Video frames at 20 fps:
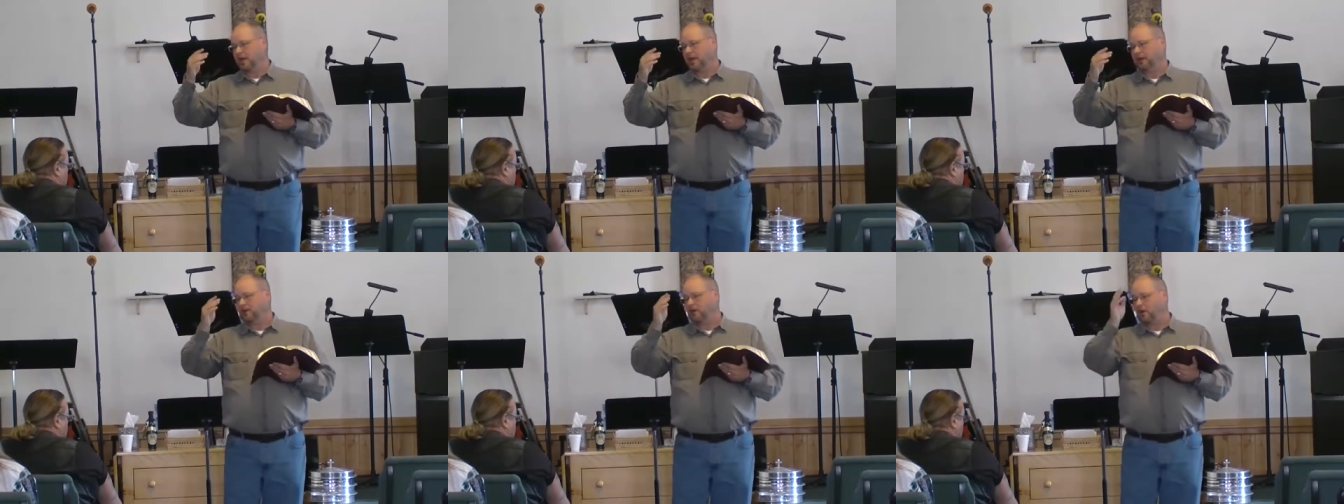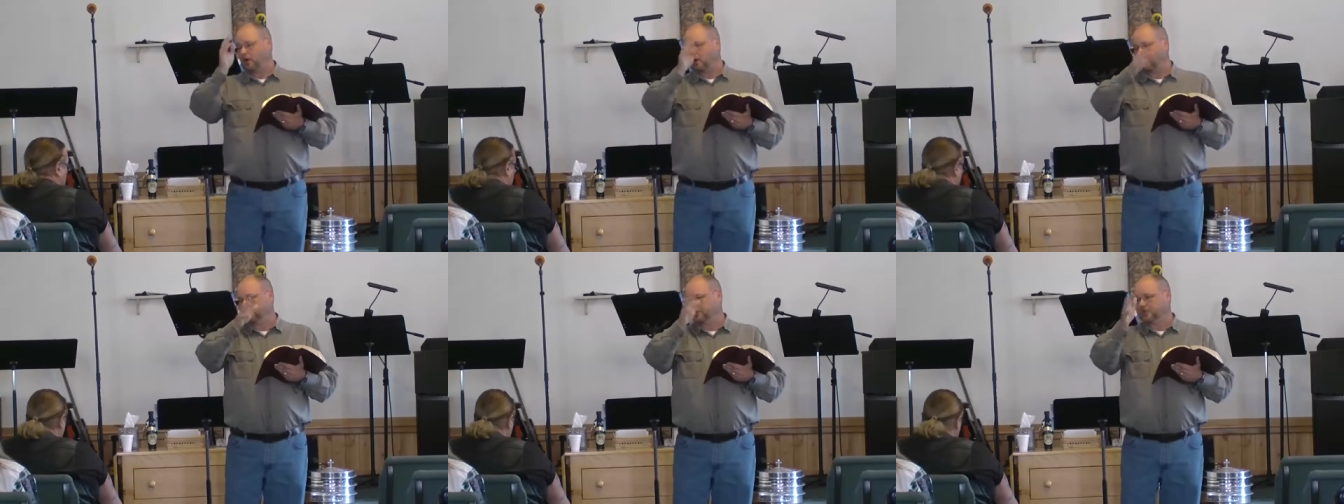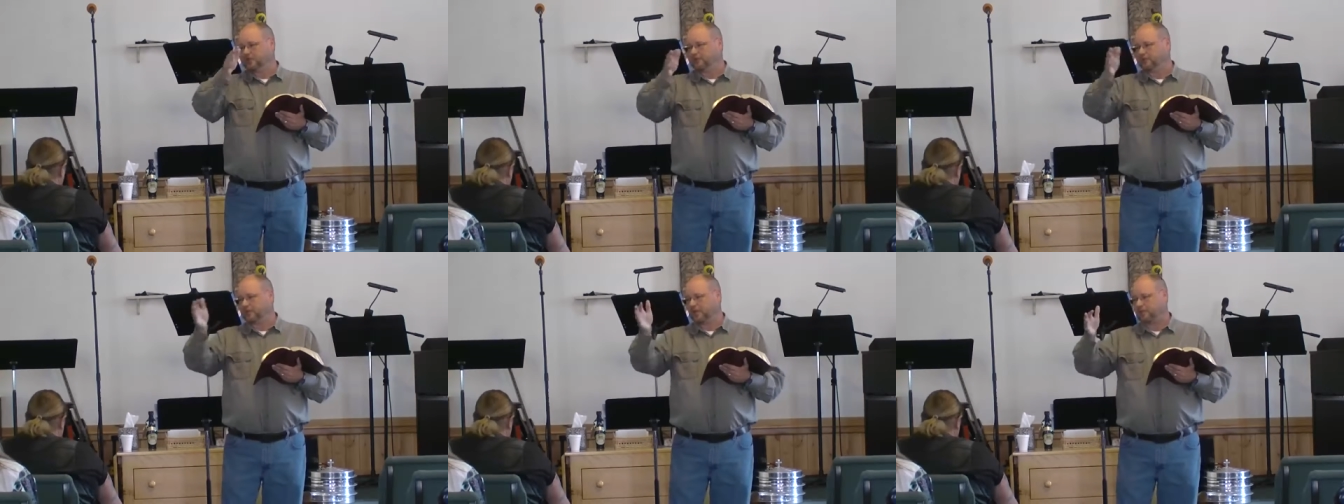and all the
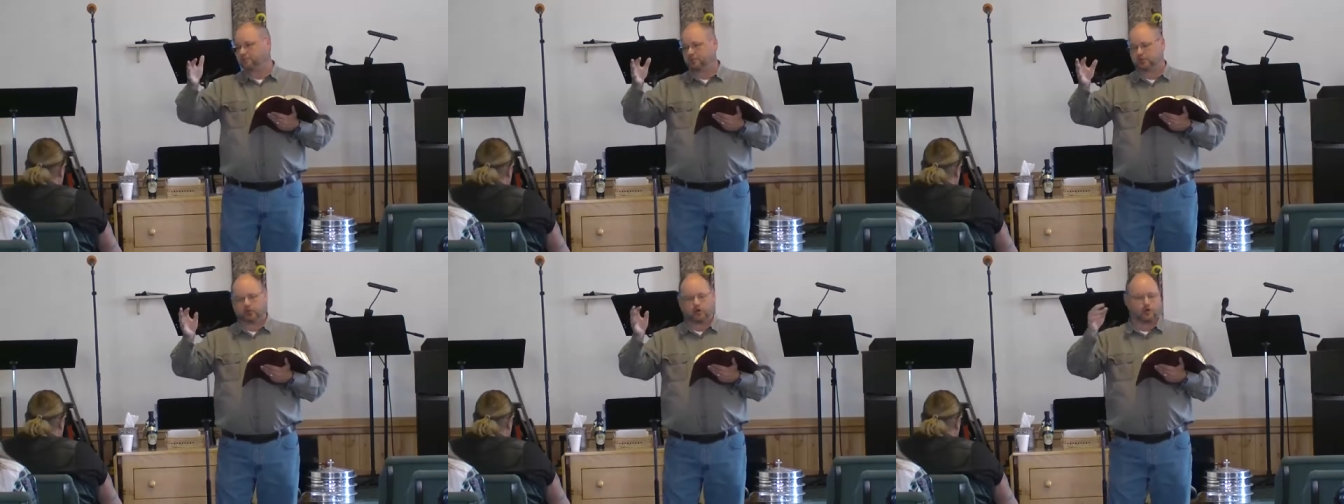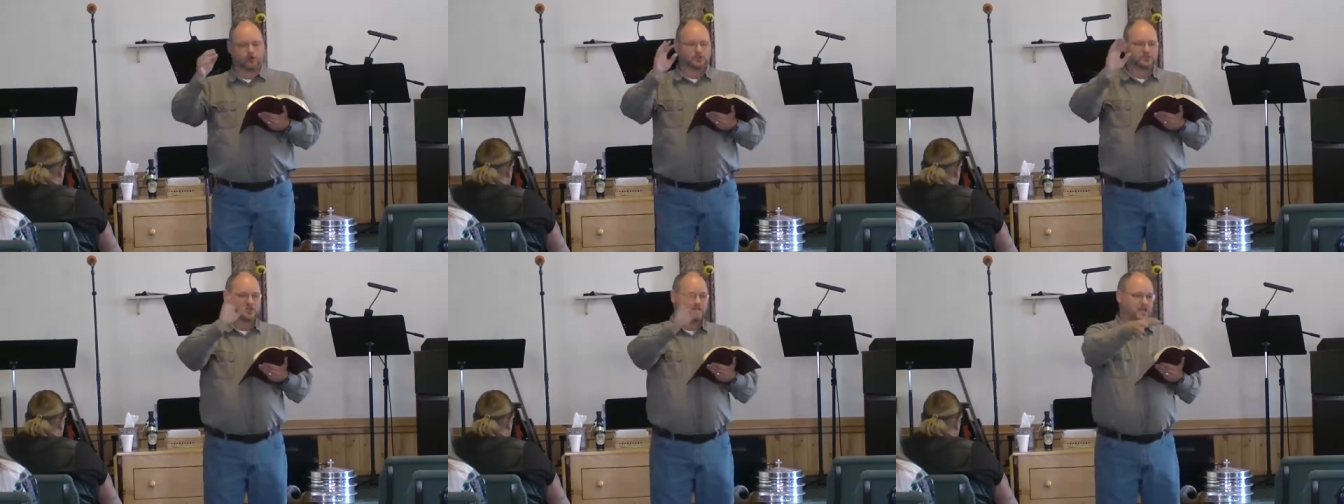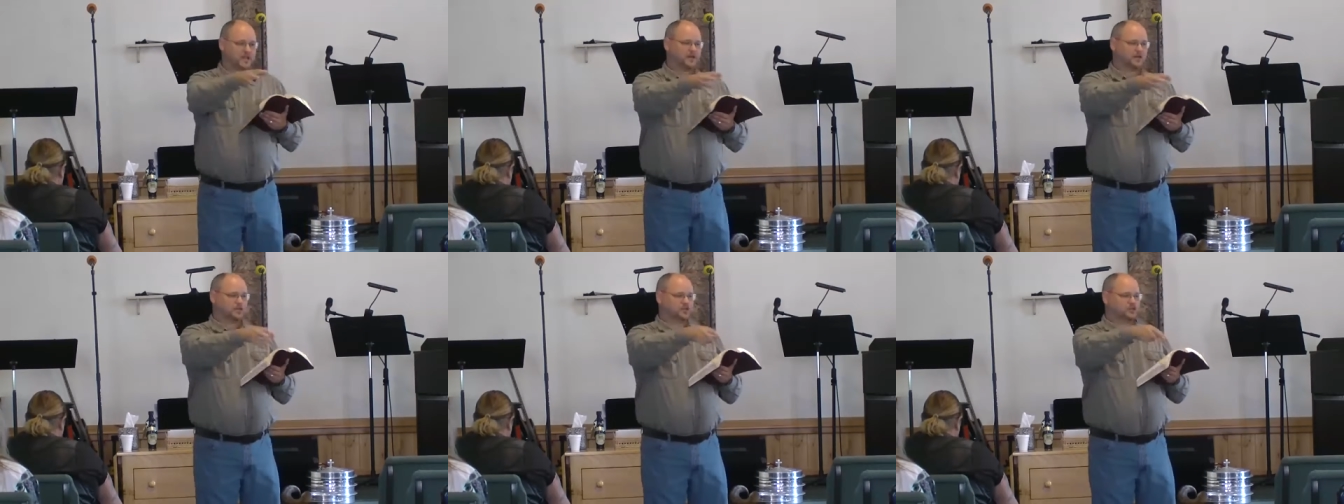different types of locusts
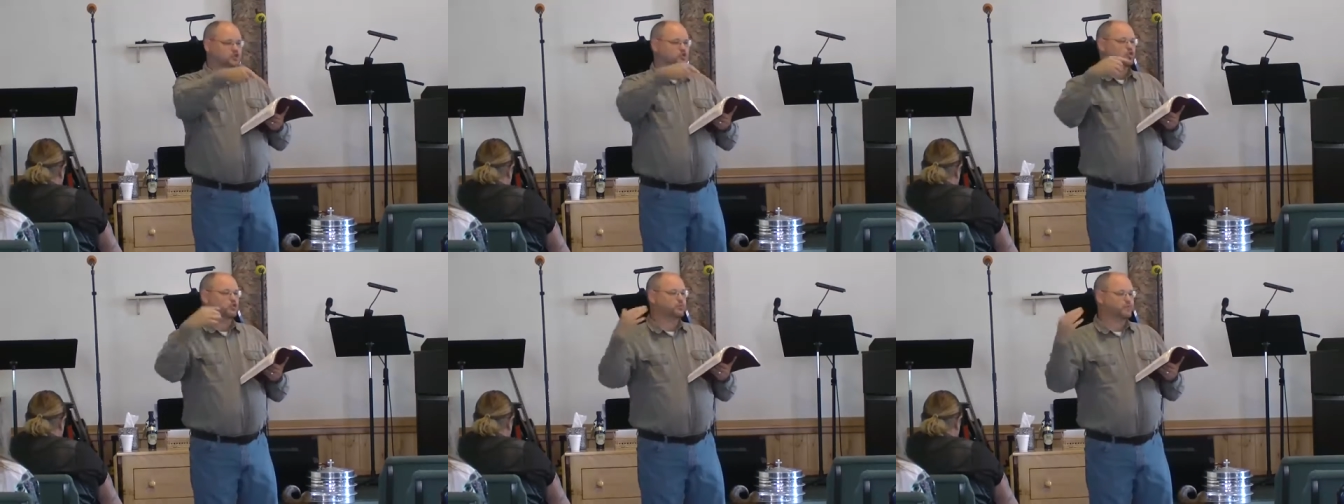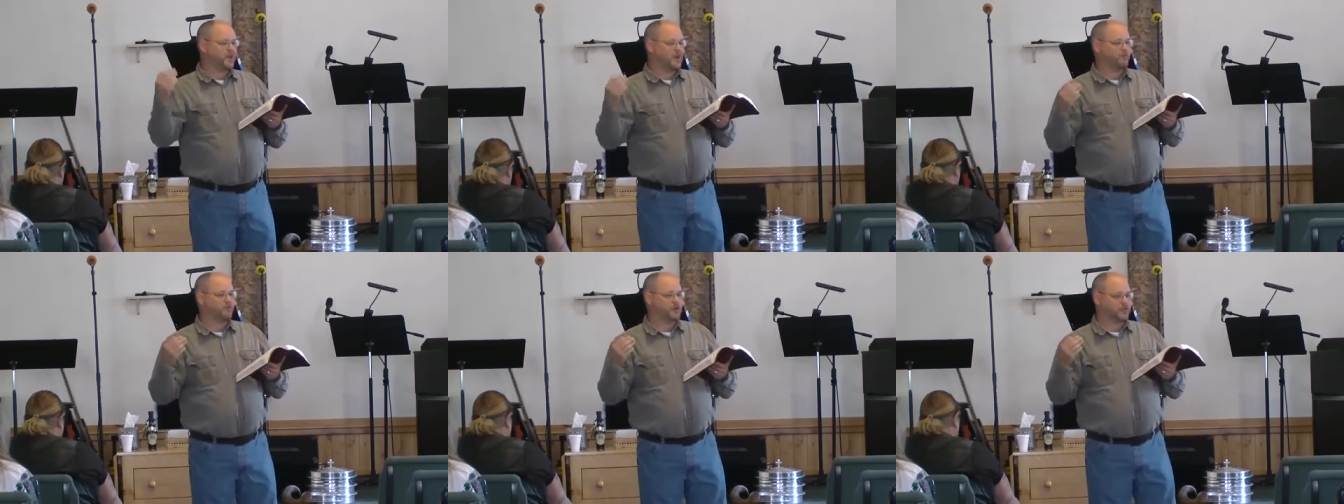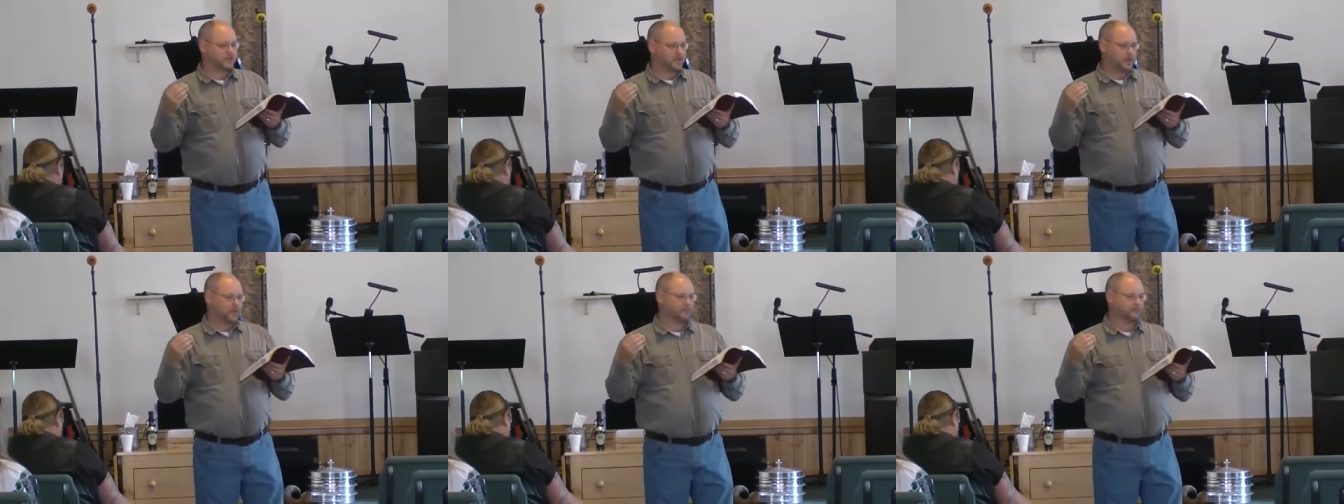and they consumed
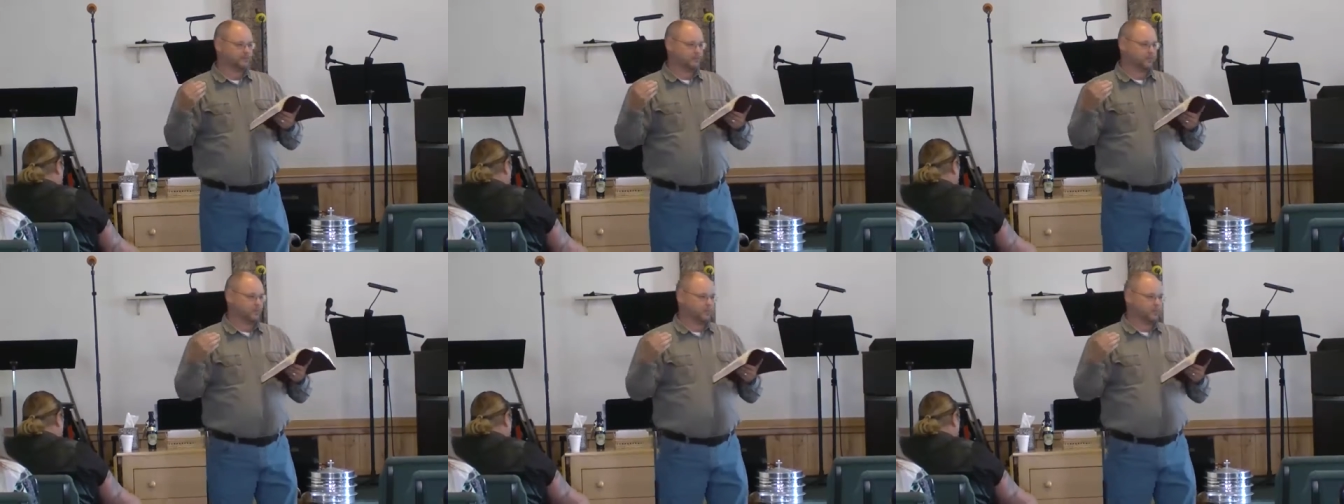everything.